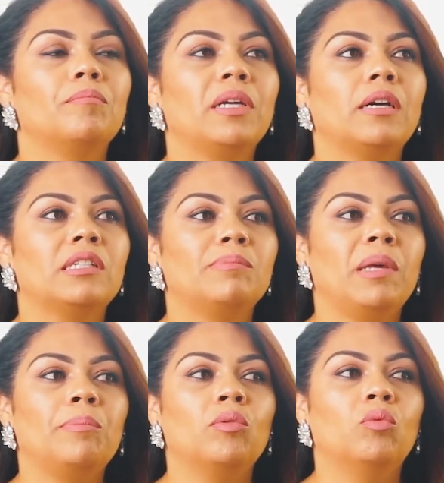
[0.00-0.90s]
because
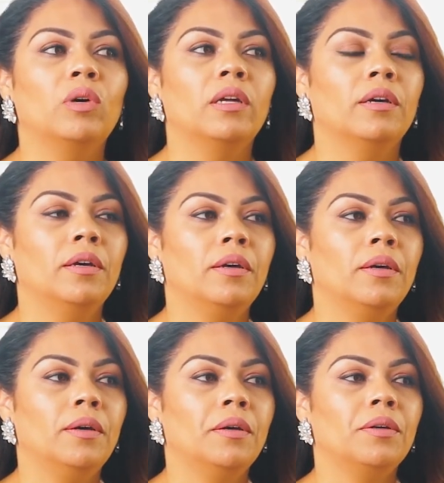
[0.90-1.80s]
people would,
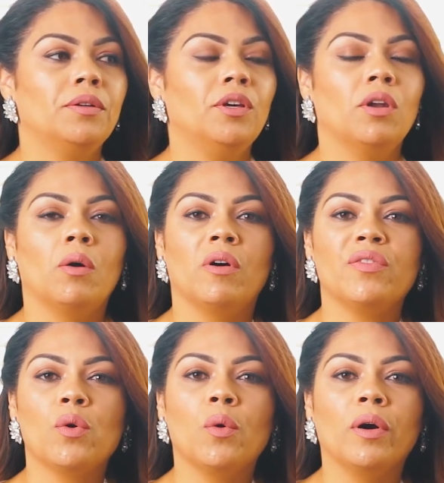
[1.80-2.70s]
of
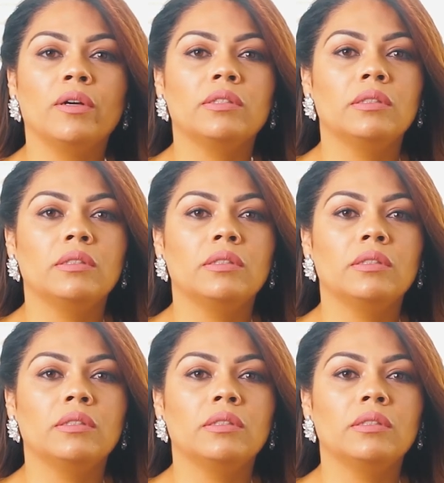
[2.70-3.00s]
course,